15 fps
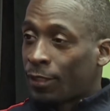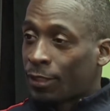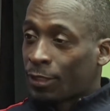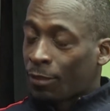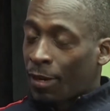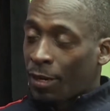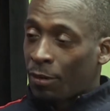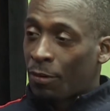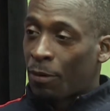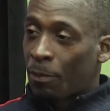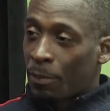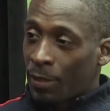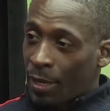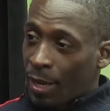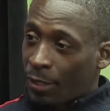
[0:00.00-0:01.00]
So I grew
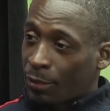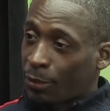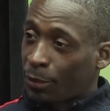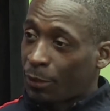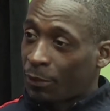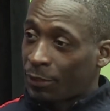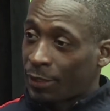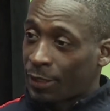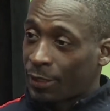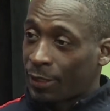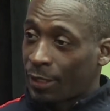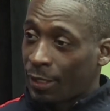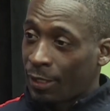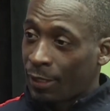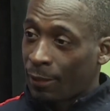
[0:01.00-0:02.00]
up in a household of
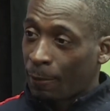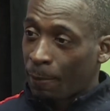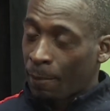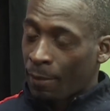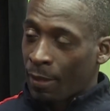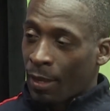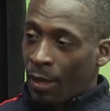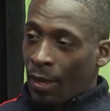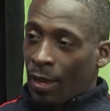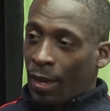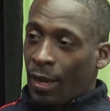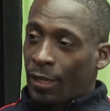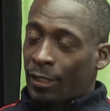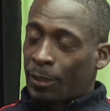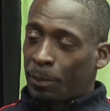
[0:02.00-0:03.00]
16.
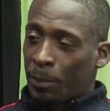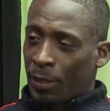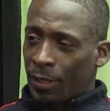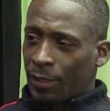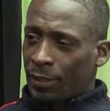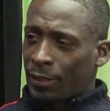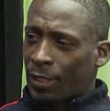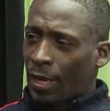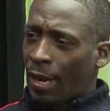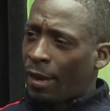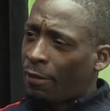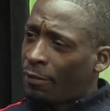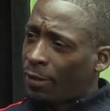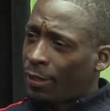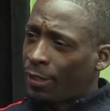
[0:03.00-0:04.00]
I experienced
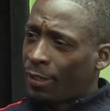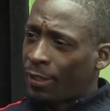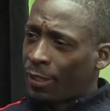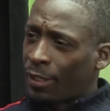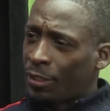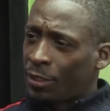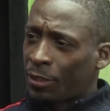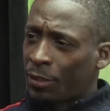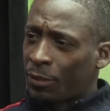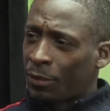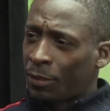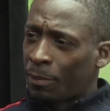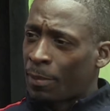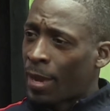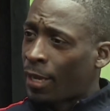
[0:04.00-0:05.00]
every issue
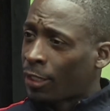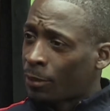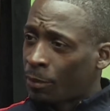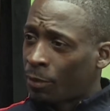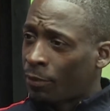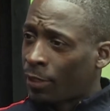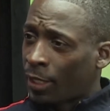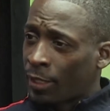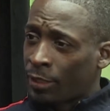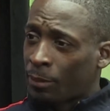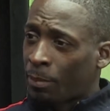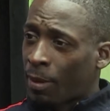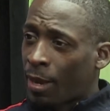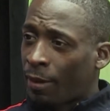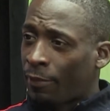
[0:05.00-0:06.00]
imaginable related to
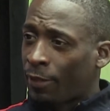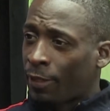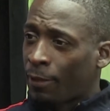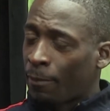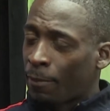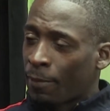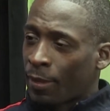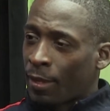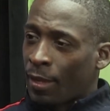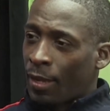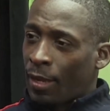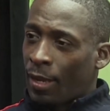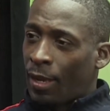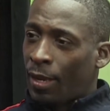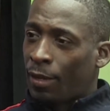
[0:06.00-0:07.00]
poverty,
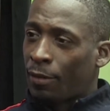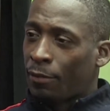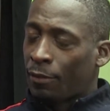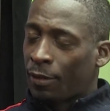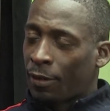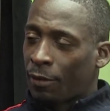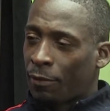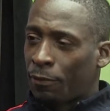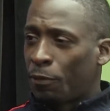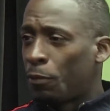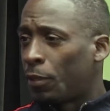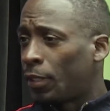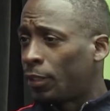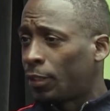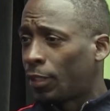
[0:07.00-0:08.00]
and food
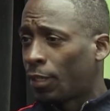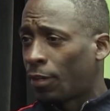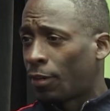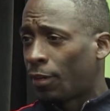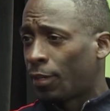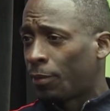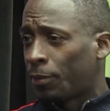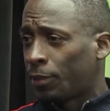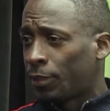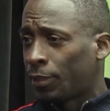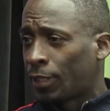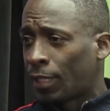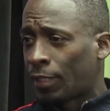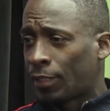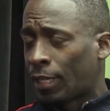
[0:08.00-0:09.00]
insecurity was
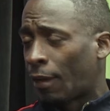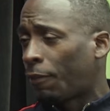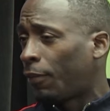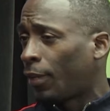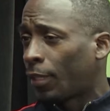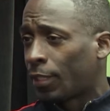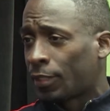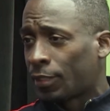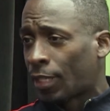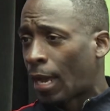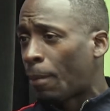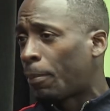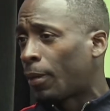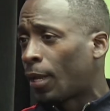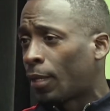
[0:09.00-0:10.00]
definitely at the
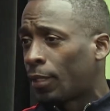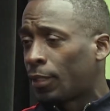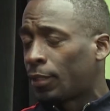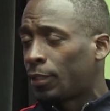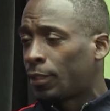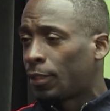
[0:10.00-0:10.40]
top of that list.